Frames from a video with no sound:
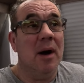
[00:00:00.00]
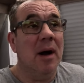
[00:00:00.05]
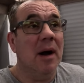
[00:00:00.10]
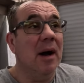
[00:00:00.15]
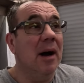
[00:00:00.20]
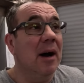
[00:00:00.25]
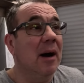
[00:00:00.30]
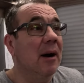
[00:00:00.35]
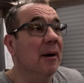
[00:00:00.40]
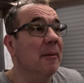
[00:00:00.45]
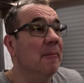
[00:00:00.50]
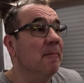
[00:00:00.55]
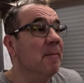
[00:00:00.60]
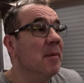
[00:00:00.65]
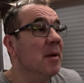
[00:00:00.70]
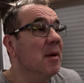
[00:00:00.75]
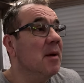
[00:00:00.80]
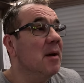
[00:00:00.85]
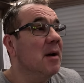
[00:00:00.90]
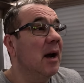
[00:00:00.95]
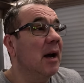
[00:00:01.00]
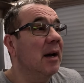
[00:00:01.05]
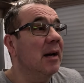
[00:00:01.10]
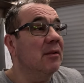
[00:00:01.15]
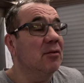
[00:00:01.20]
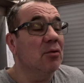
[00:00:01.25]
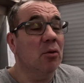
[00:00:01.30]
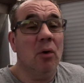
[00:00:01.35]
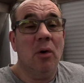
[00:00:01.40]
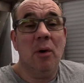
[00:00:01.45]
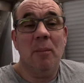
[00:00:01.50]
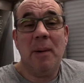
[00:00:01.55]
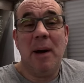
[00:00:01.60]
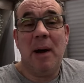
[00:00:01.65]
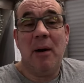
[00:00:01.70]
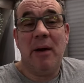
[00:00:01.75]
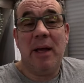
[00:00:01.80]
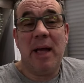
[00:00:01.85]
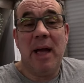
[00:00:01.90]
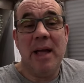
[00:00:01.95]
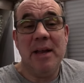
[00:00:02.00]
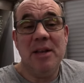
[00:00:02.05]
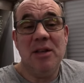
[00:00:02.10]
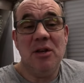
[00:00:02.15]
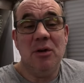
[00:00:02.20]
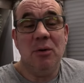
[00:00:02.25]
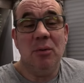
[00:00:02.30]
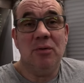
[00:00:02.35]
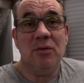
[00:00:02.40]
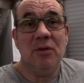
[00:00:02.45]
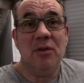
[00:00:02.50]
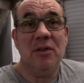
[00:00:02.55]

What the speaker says: and it's all about getting used